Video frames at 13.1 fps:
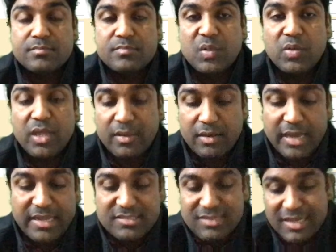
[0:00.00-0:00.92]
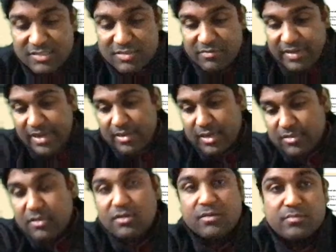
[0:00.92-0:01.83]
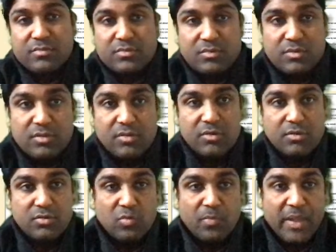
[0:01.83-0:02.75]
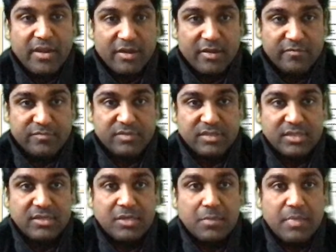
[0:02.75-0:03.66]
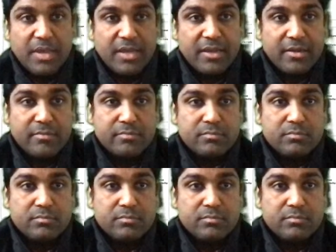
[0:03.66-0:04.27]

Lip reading: Okay, let's read other two paragraphs, then come back here.